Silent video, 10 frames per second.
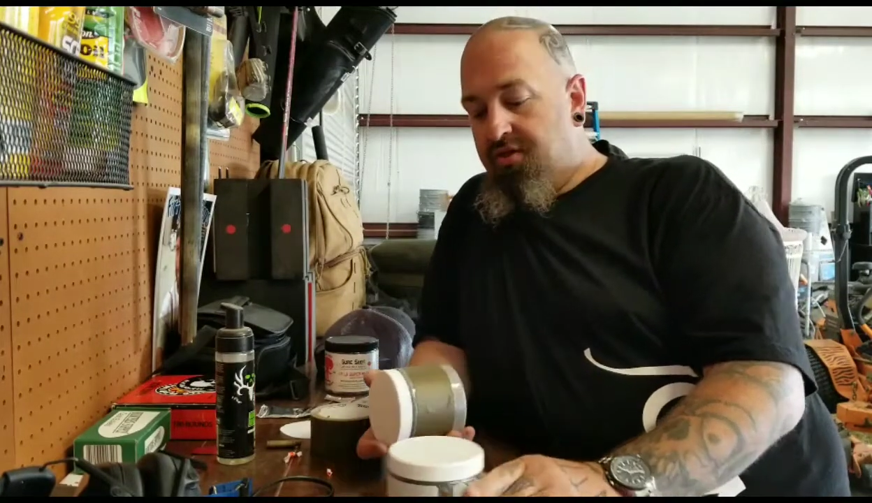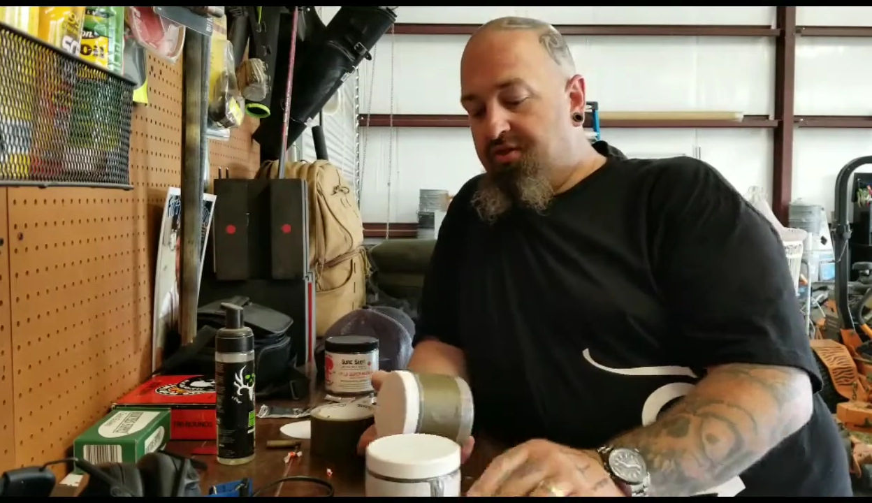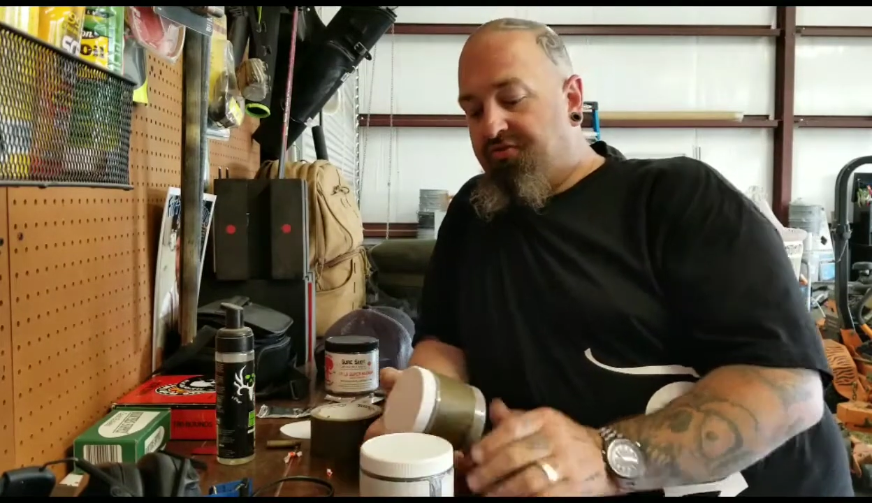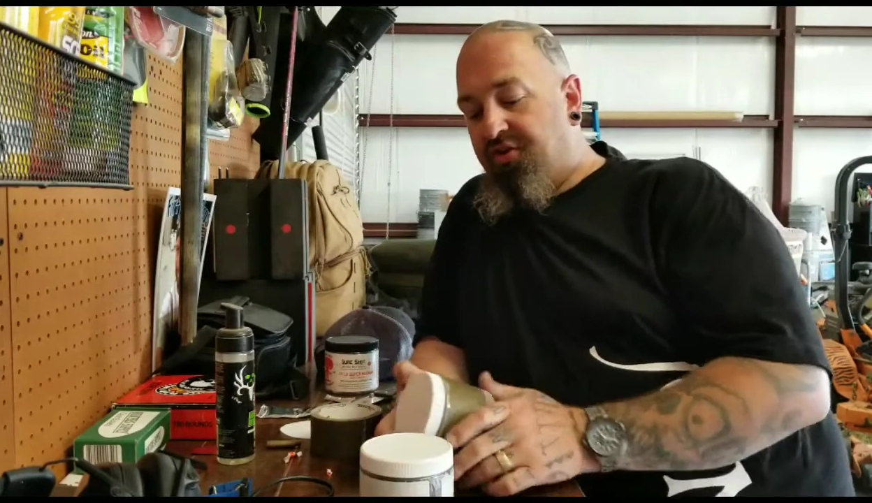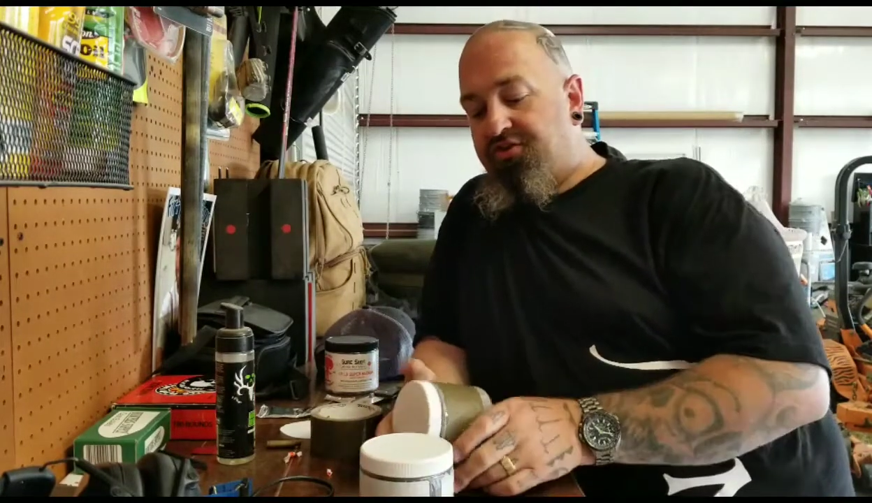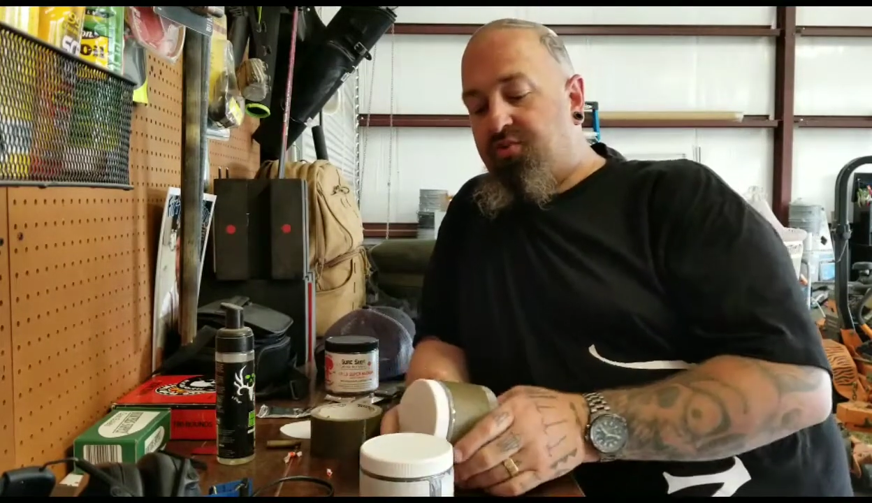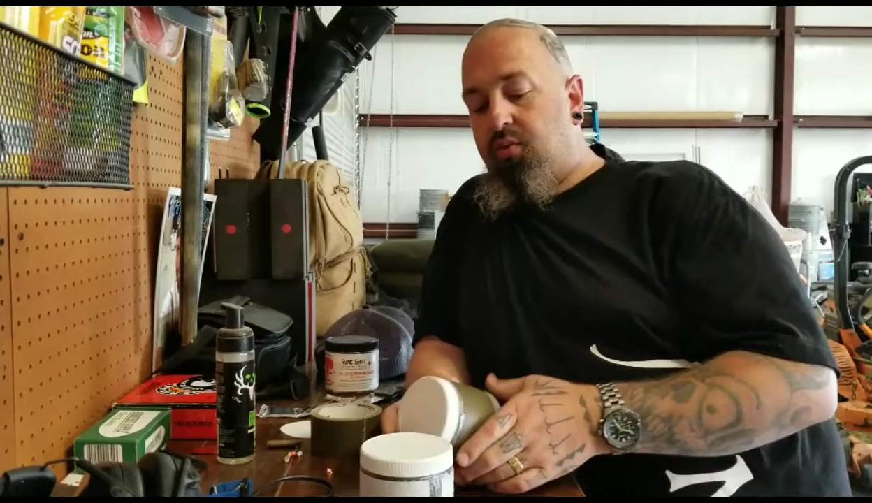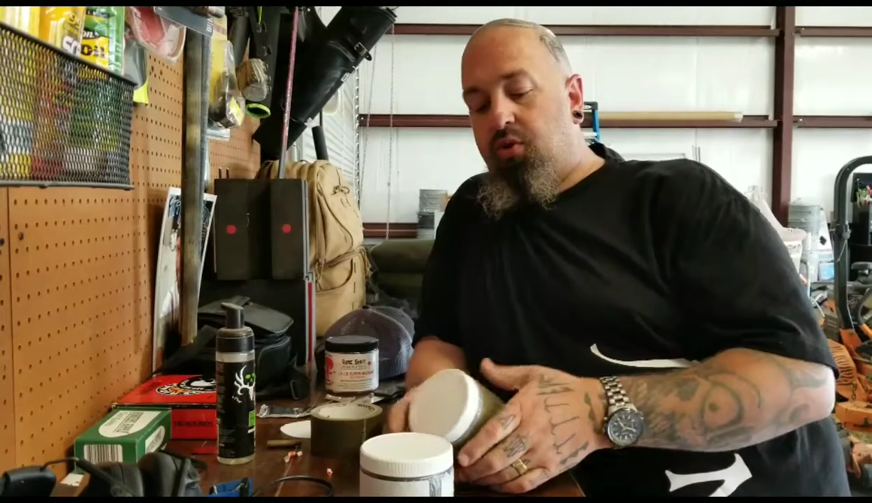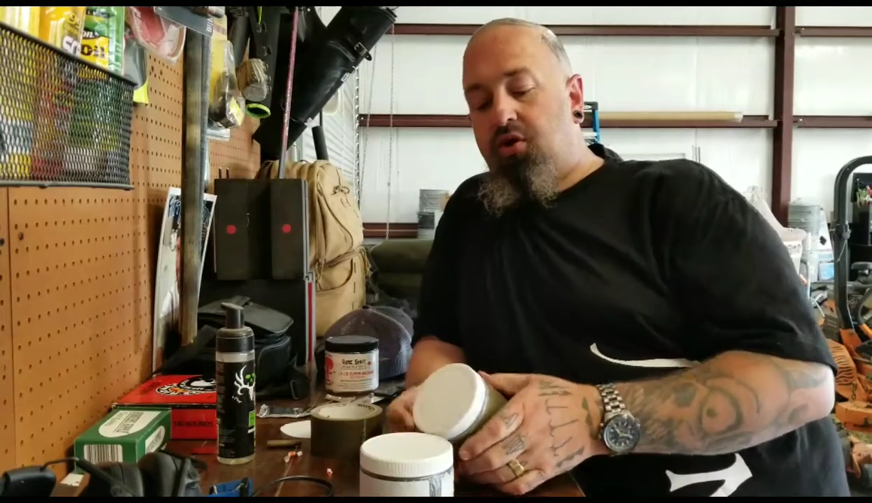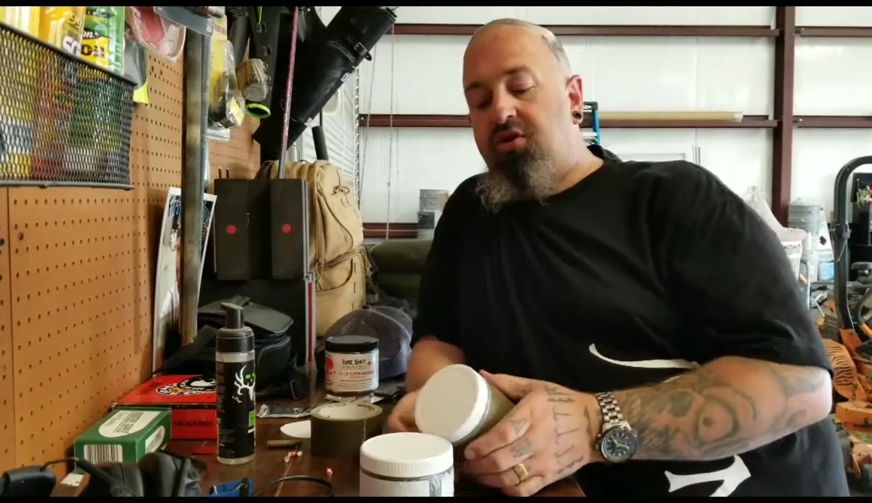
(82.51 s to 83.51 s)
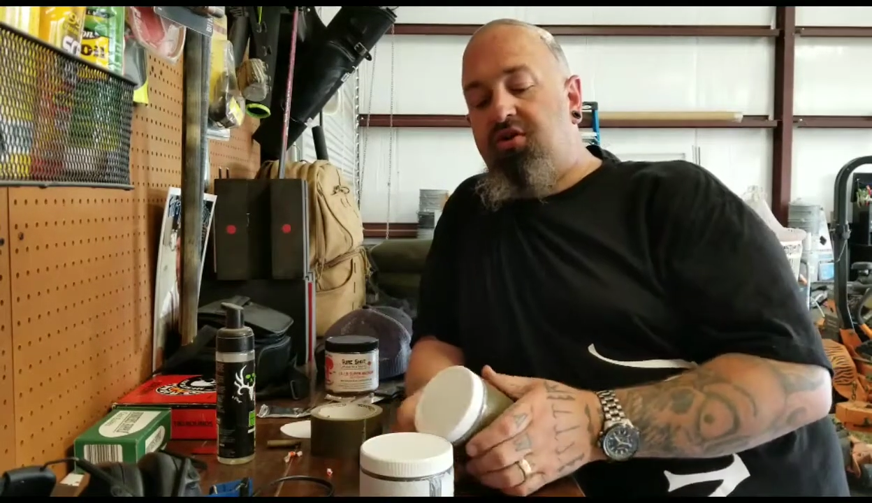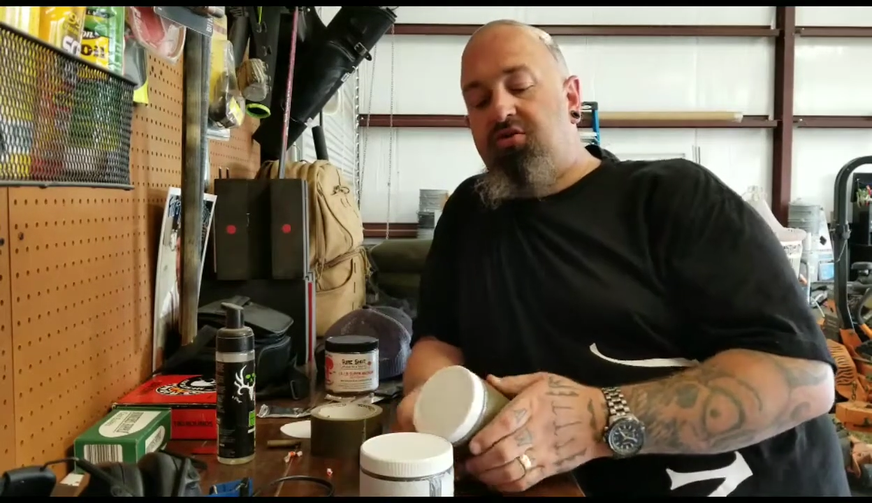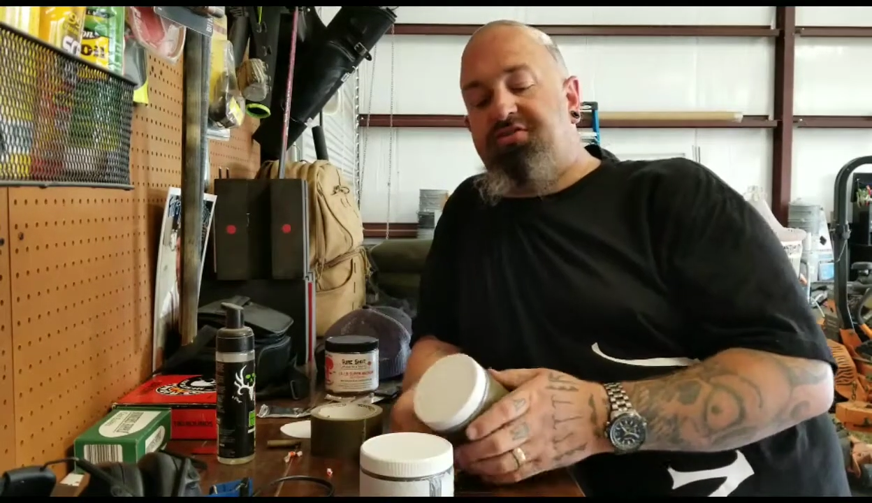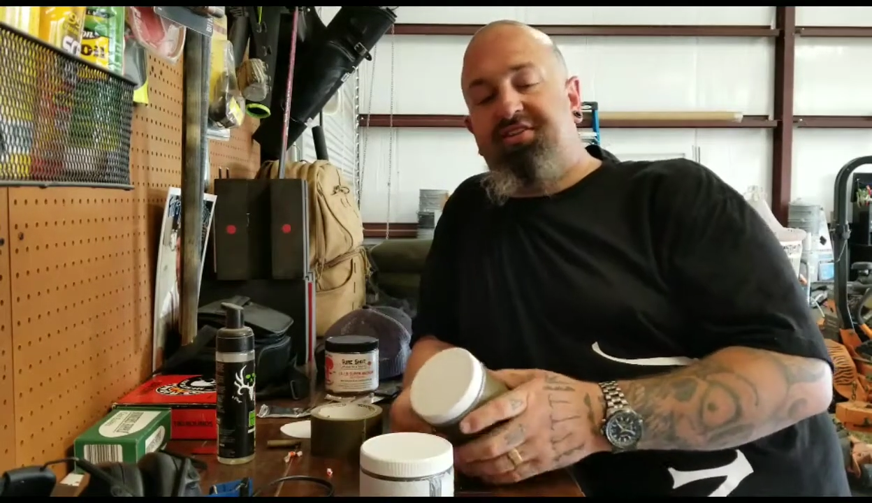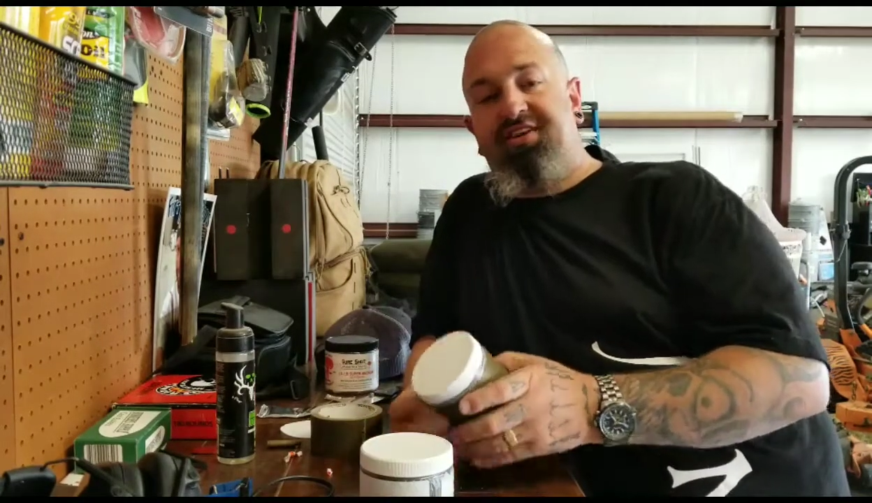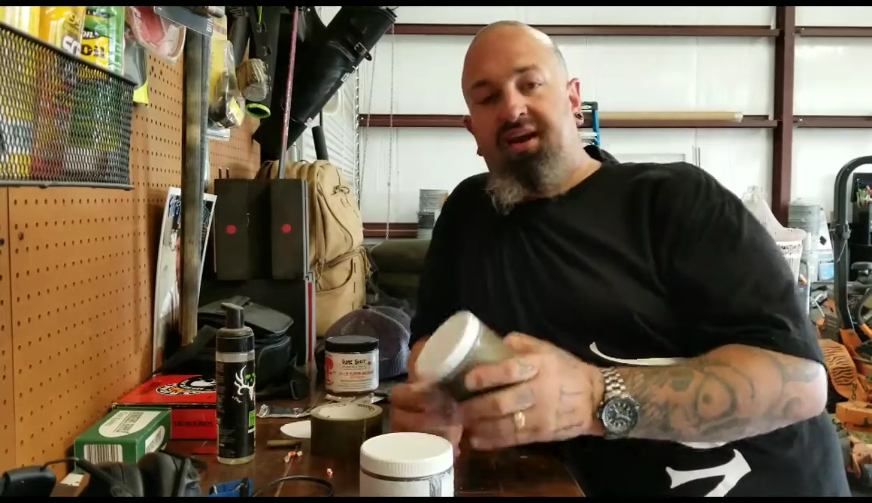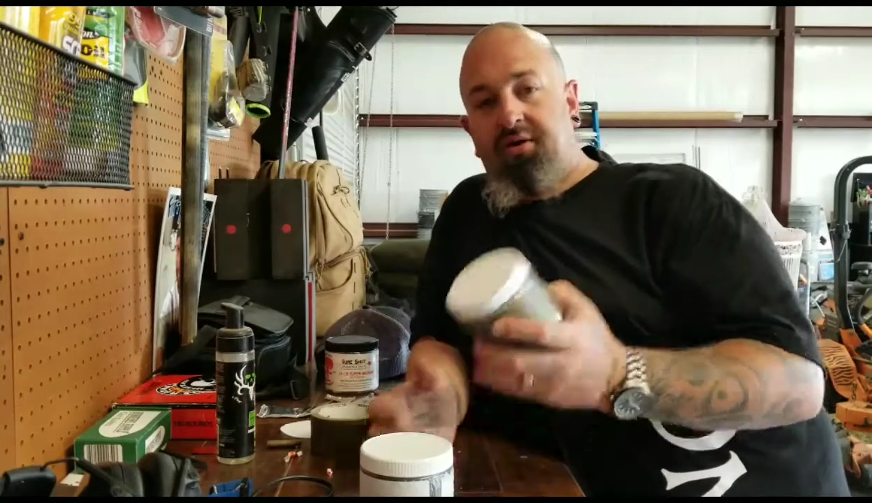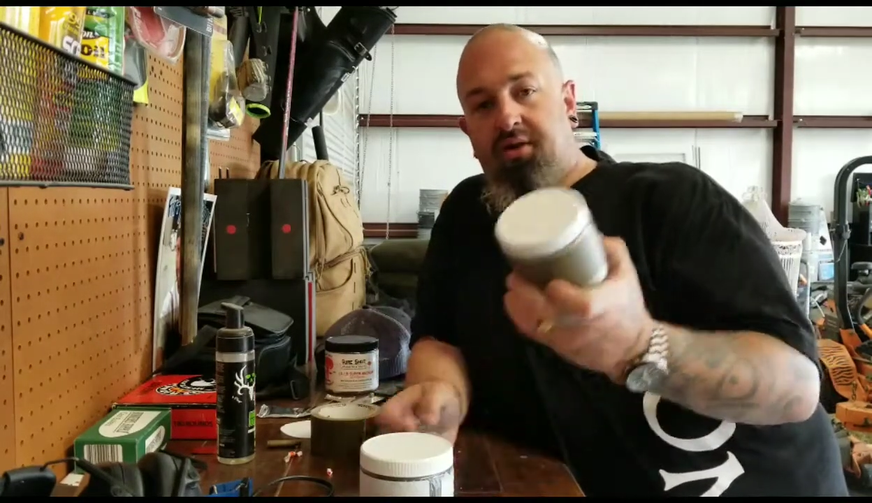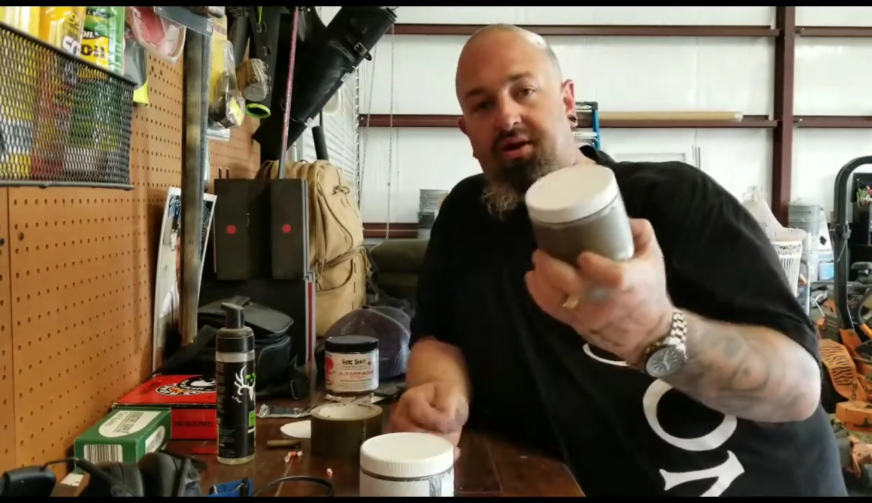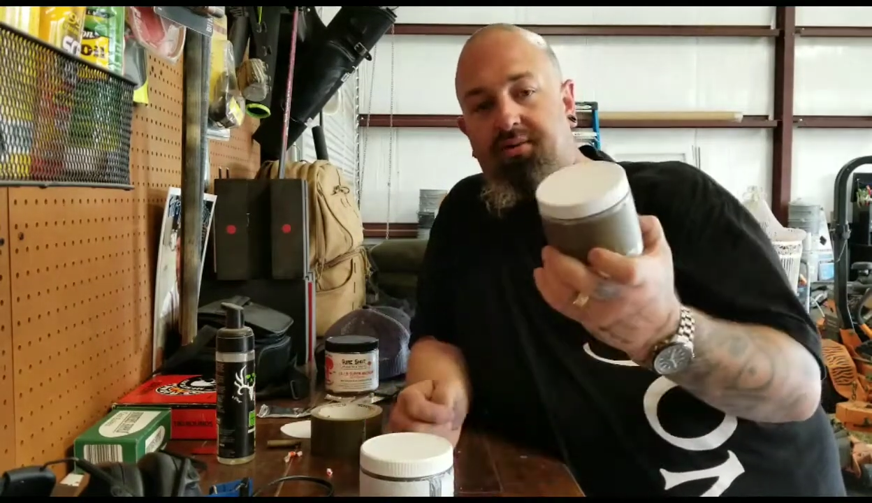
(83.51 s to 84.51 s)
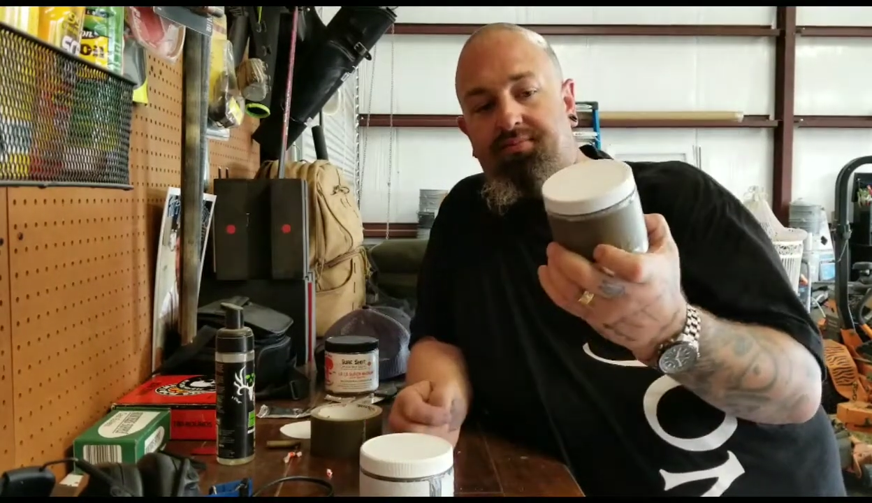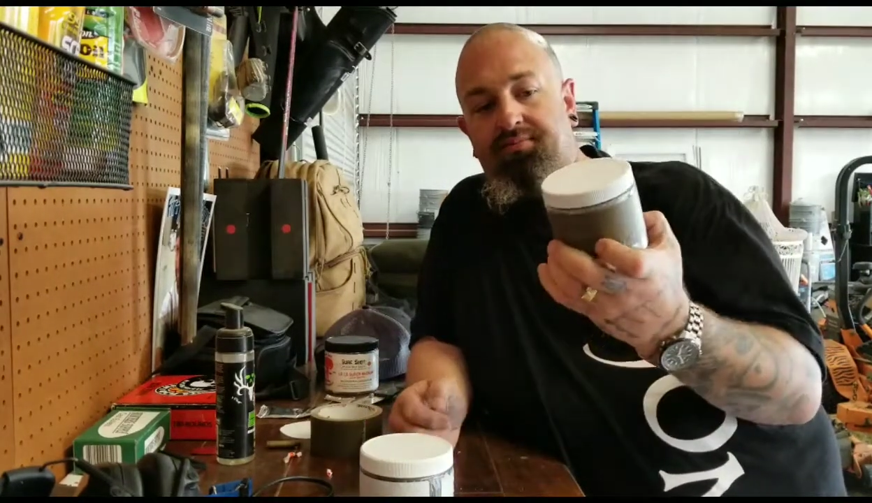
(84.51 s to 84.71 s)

The first one we're going to do is the Tannerite.